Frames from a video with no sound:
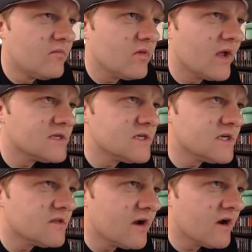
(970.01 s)

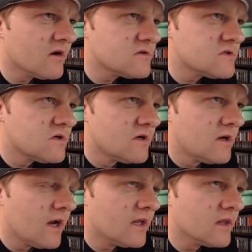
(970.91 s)
planting theirs,
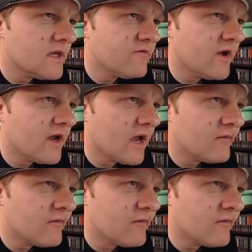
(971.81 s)
and leaving